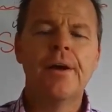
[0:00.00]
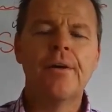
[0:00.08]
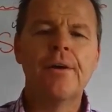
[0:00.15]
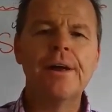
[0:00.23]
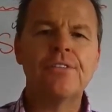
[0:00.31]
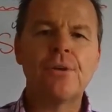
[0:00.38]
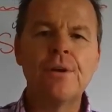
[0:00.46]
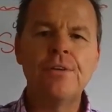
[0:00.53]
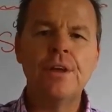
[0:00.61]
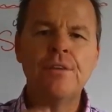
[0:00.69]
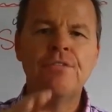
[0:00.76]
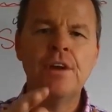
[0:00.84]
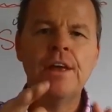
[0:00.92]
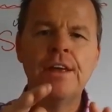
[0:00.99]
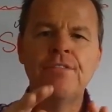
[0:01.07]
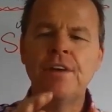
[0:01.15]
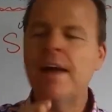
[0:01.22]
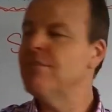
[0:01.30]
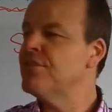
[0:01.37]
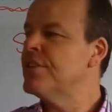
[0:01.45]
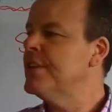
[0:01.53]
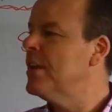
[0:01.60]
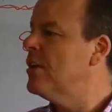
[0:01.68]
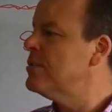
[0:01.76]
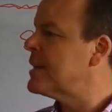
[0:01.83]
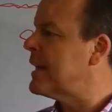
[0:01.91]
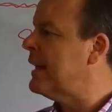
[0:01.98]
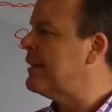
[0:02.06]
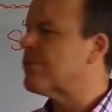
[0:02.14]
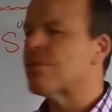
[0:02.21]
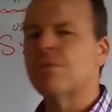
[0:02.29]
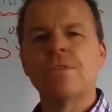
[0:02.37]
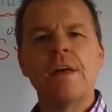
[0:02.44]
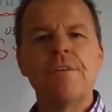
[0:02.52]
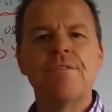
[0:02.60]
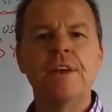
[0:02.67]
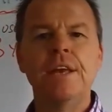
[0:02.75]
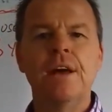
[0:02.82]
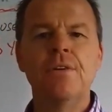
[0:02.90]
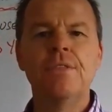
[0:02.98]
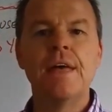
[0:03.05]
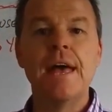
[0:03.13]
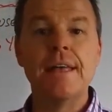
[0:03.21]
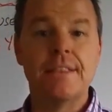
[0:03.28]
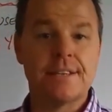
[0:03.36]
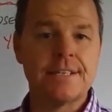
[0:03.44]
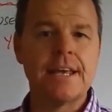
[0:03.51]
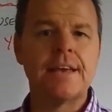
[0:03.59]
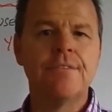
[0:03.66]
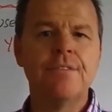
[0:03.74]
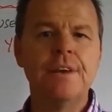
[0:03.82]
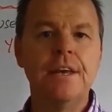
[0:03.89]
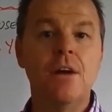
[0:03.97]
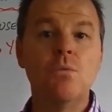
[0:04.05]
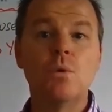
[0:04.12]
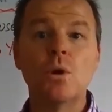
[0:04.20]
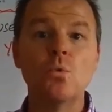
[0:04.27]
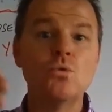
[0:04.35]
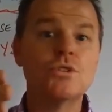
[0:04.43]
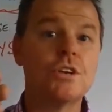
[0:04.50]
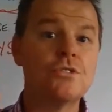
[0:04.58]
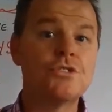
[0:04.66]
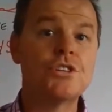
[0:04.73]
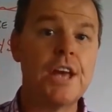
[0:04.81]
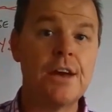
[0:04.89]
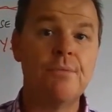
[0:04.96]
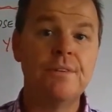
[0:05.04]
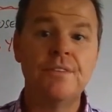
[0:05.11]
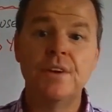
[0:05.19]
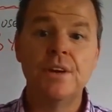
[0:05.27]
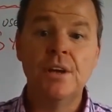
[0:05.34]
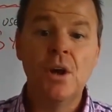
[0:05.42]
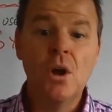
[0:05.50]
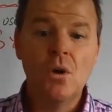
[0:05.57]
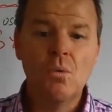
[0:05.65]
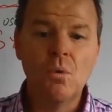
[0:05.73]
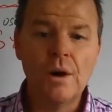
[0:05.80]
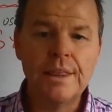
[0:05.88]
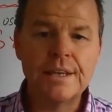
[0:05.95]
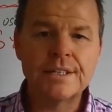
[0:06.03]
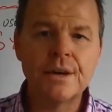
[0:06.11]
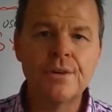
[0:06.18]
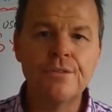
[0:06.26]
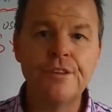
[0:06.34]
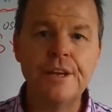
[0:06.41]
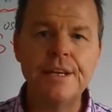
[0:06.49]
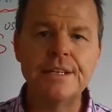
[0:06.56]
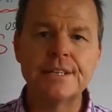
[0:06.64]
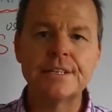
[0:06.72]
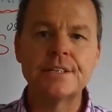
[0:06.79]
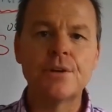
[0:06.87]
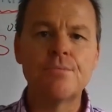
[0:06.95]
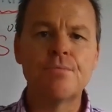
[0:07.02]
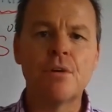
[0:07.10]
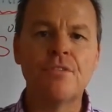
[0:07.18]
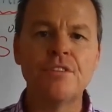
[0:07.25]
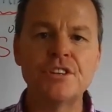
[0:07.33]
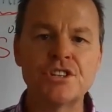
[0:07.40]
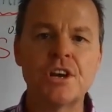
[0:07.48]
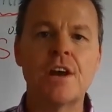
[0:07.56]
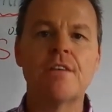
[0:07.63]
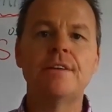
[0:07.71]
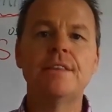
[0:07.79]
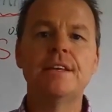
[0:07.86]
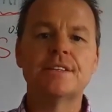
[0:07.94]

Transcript: All right, so if you haven't seen those, click through that video there. The second video will also share with you why there's no fees. There's no profit sharing.